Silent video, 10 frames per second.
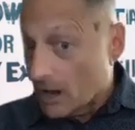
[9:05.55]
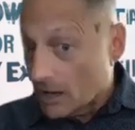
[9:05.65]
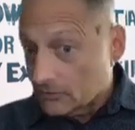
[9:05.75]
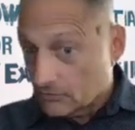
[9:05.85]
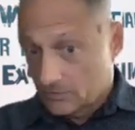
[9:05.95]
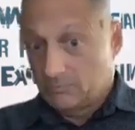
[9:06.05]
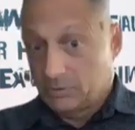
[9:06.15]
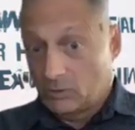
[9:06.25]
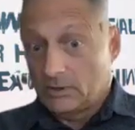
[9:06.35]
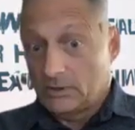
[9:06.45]

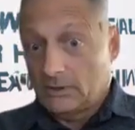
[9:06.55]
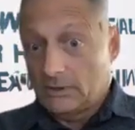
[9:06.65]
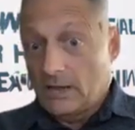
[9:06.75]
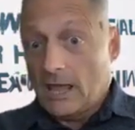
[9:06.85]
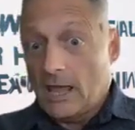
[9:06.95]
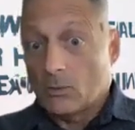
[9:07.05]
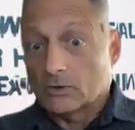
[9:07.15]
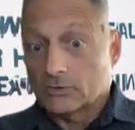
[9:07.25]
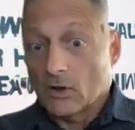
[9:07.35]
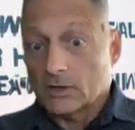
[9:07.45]
underemployed, and
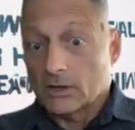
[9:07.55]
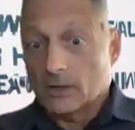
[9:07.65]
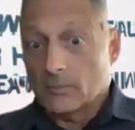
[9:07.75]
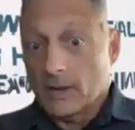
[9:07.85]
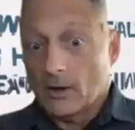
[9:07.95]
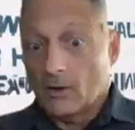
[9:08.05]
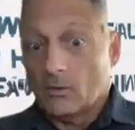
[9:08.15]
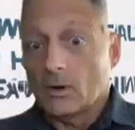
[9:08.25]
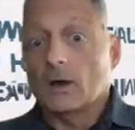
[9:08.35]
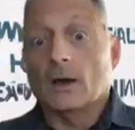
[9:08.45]
we're talking
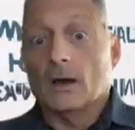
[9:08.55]
about